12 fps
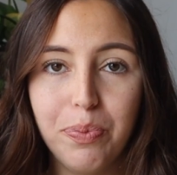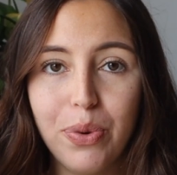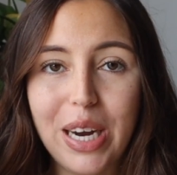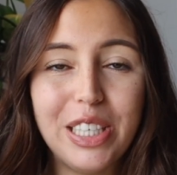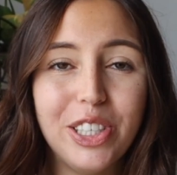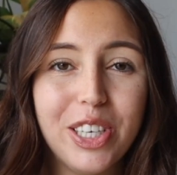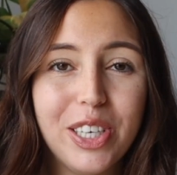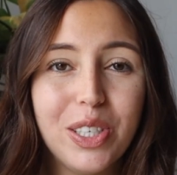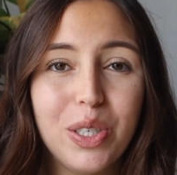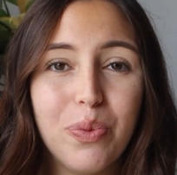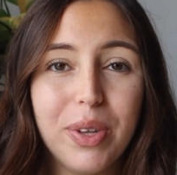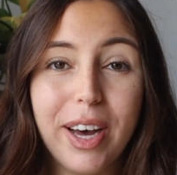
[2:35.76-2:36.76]

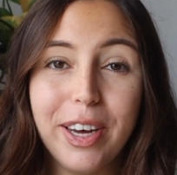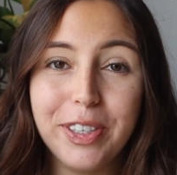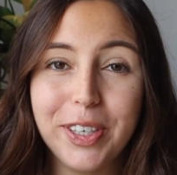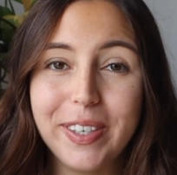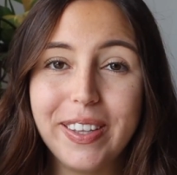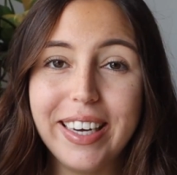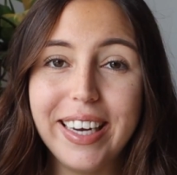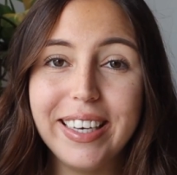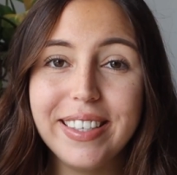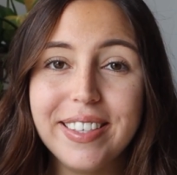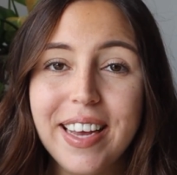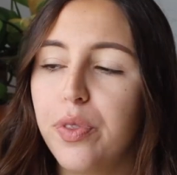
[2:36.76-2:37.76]
branches with
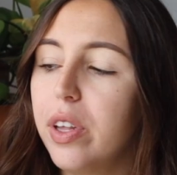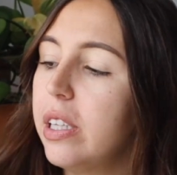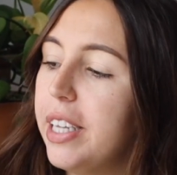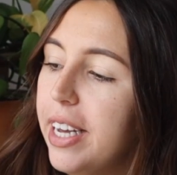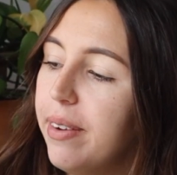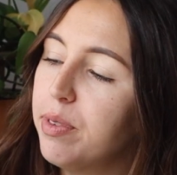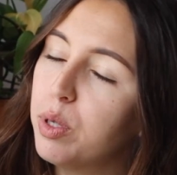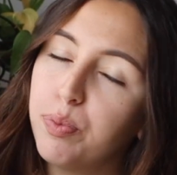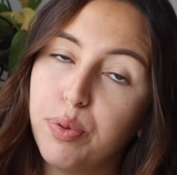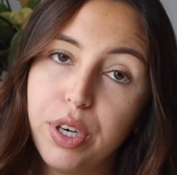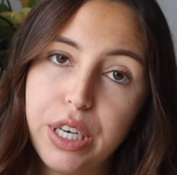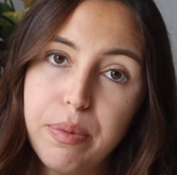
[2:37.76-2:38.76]
underglaze. The leaves
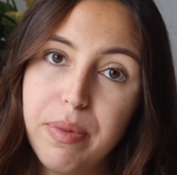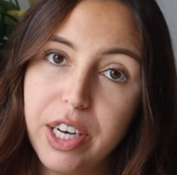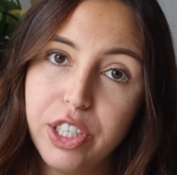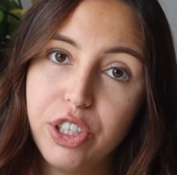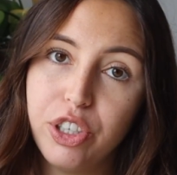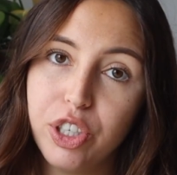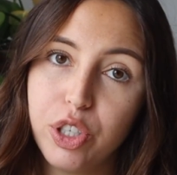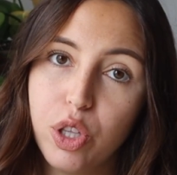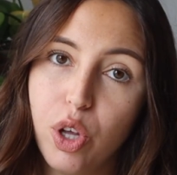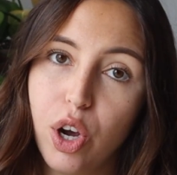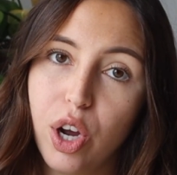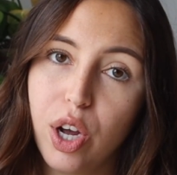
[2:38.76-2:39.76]
pretty much just
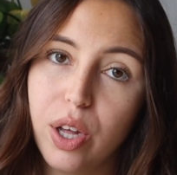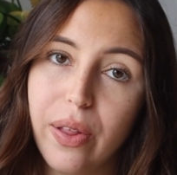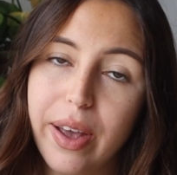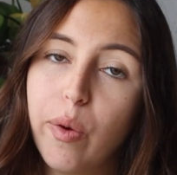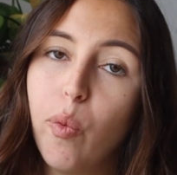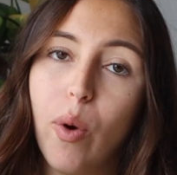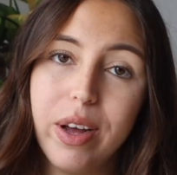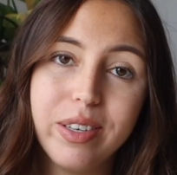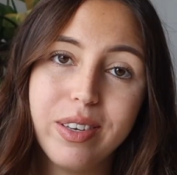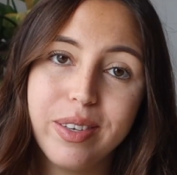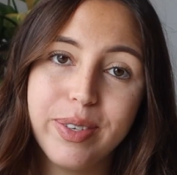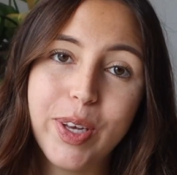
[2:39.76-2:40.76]
look like
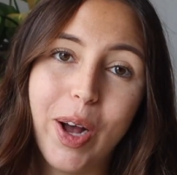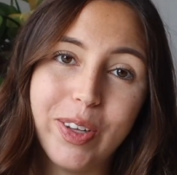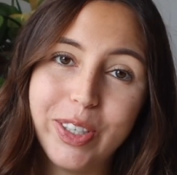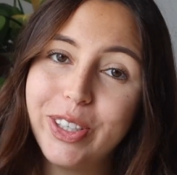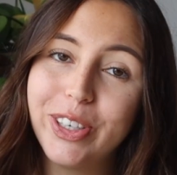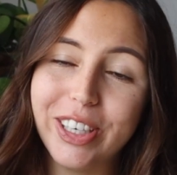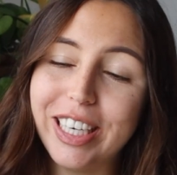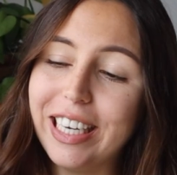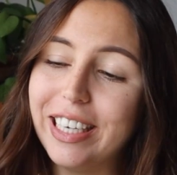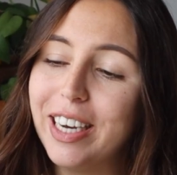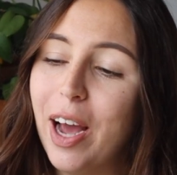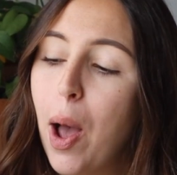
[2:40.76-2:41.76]
one solid
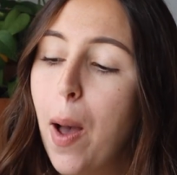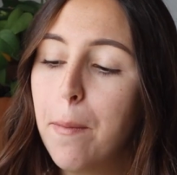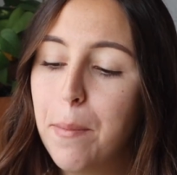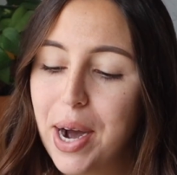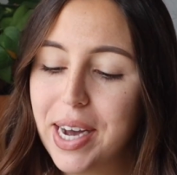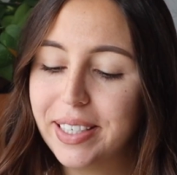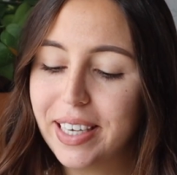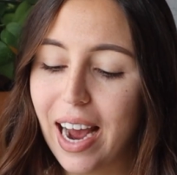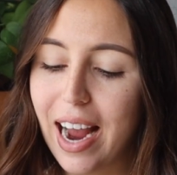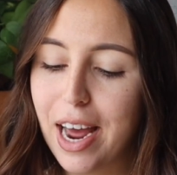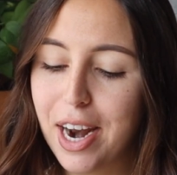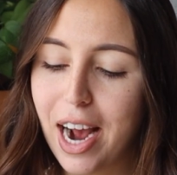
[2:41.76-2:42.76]
green, but
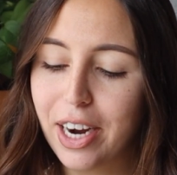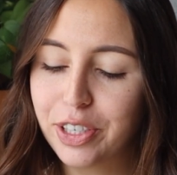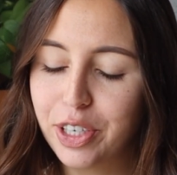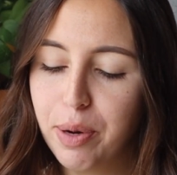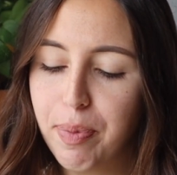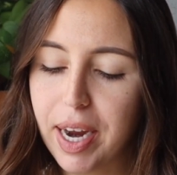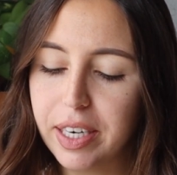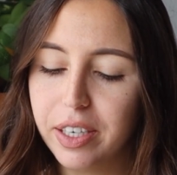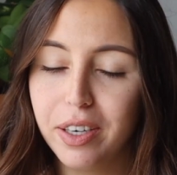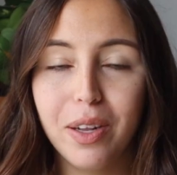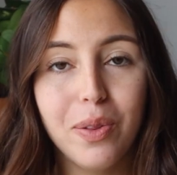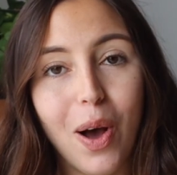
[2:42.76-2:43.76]
I had actually
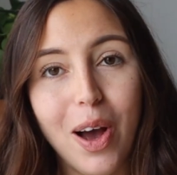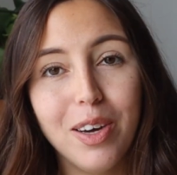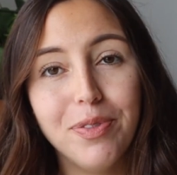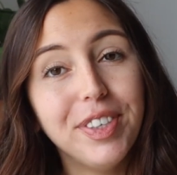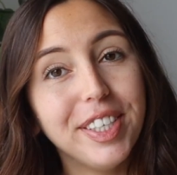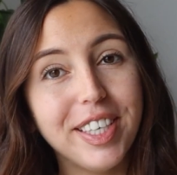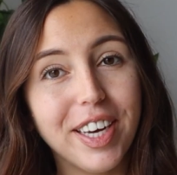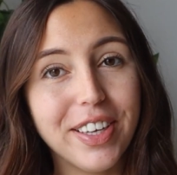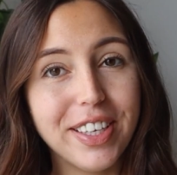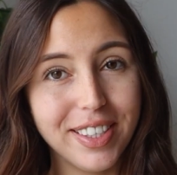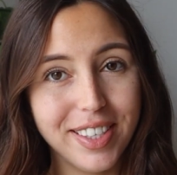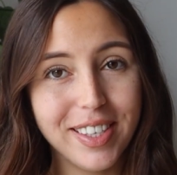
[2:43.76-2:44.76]
painted a lot of detail
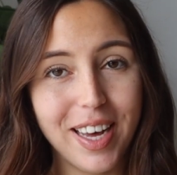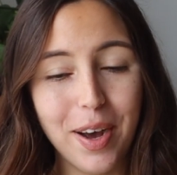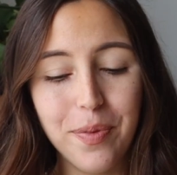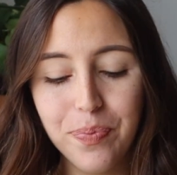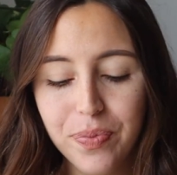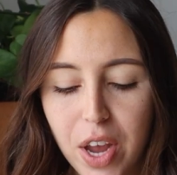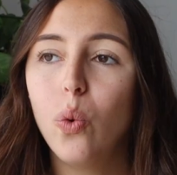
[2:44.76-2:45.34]
into them.